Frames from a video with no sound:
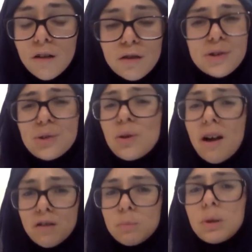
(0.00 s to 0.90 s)
First, you
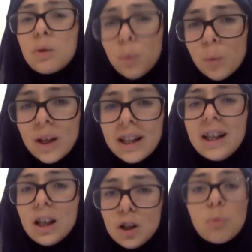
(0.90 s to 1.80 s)
have to be
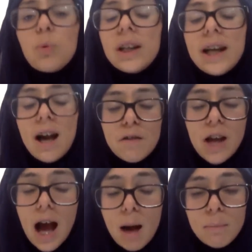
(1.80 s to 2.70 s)
really have
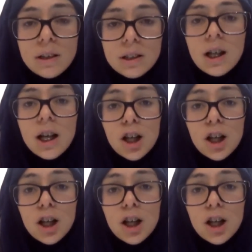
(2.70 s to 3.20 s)
the habit